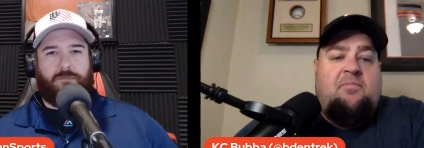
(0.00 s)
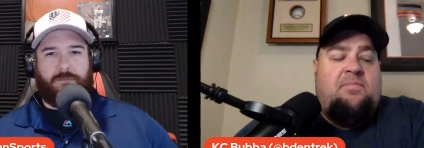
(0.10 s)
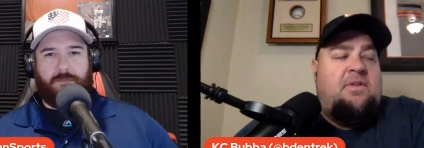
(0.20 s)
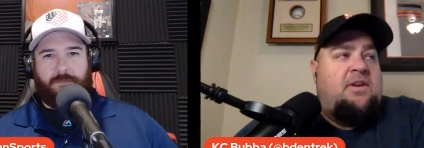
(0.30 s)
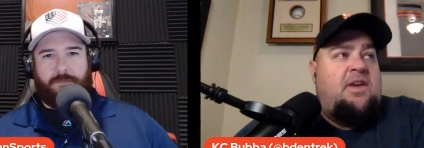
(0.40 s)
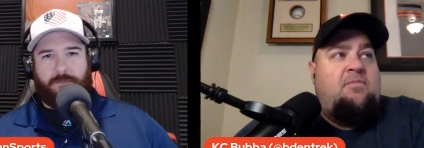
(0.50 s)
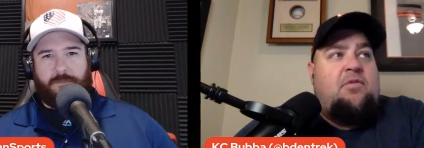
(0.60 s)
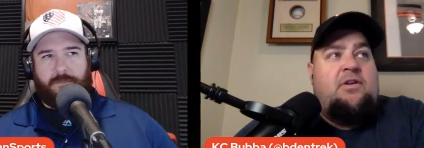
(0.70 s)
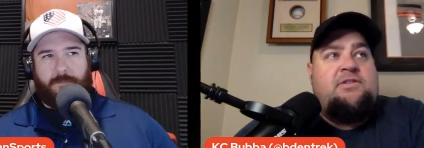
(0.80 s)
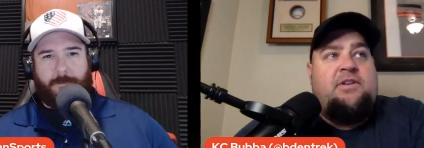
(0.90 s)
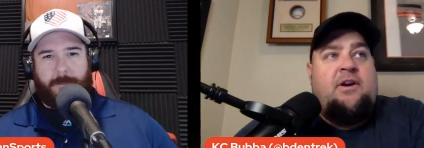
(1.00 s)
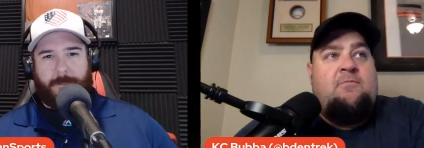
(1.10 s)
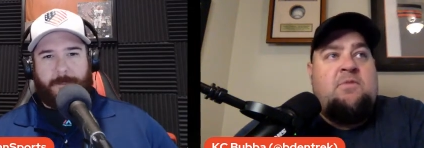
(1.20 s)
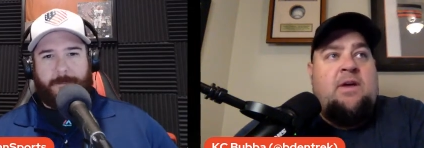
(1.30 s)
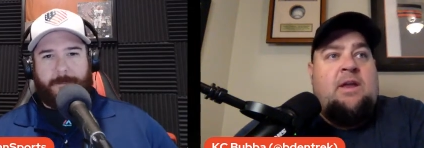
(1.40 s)
Speaker 1: the, the key parts
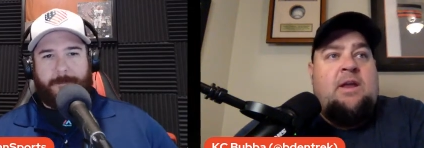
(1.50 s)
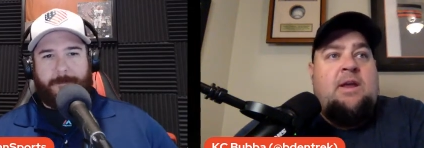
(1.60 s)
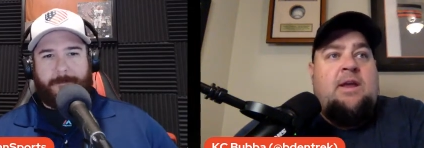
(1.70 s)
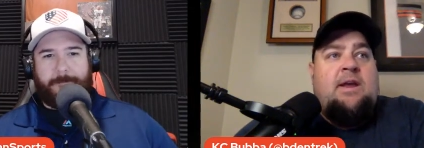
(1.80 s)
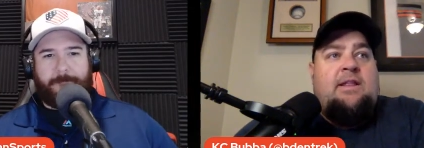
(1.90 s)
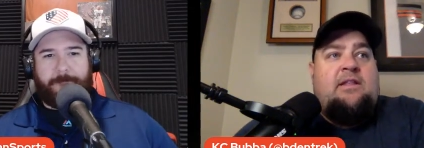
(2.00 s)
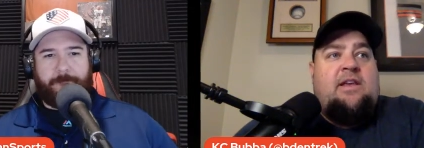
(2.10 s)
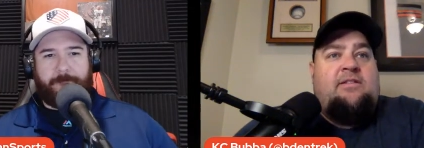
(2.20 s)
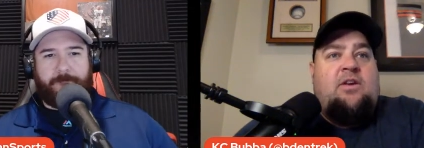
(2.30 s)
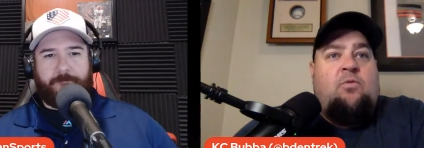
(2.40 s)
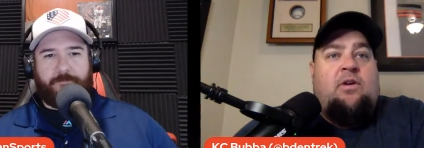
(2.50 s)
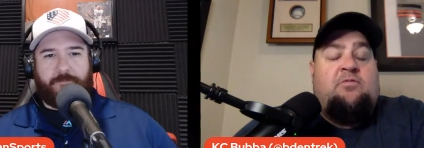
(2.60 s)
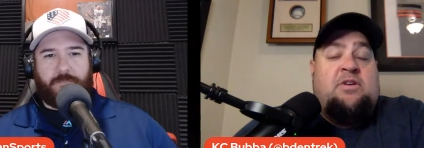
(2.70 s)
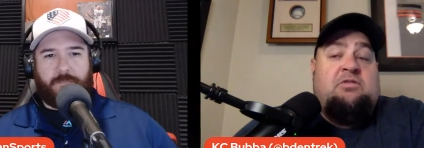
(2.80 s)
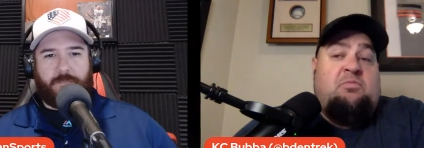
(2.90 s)
there, but the things that work,
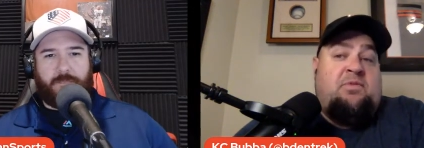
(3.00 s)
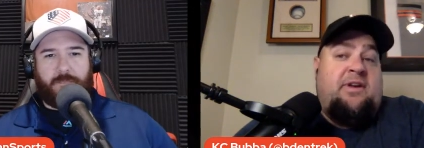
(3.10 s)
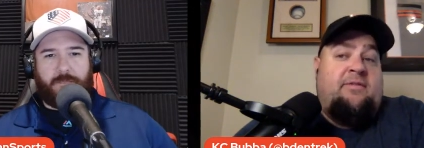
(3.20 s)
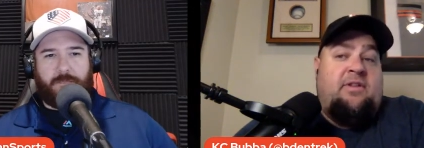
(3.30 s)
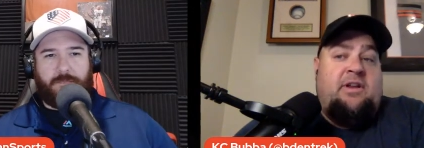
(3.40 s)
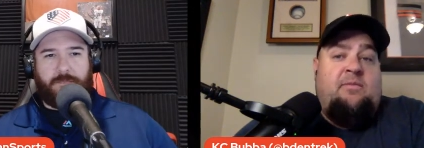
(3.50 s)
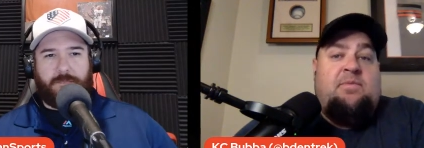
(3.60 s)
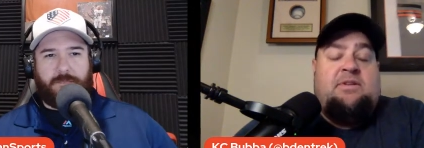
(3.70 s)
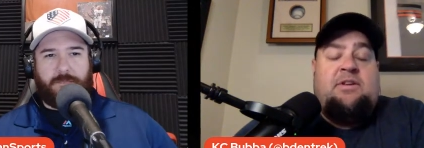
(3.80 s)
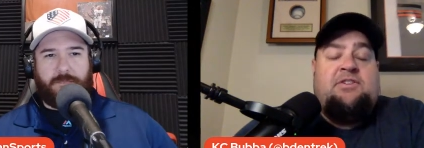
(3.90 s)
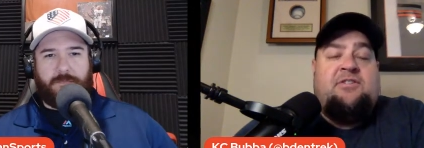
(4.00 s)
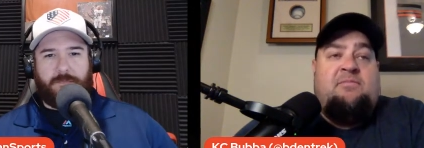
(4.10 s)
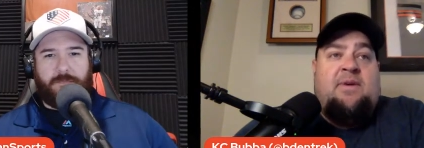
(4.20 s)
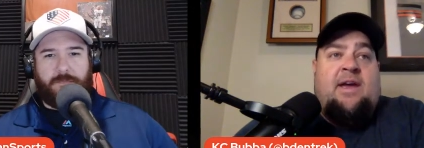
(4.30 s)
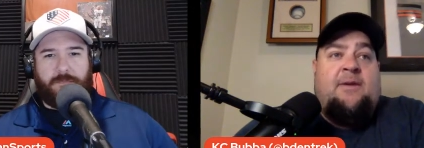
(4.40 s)
especially with playoff Lenny potentially
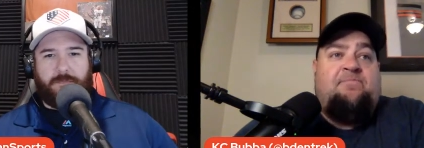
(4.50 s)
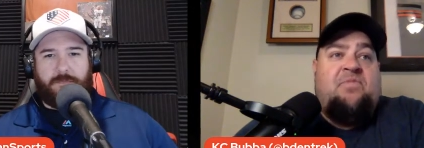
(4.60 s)
back,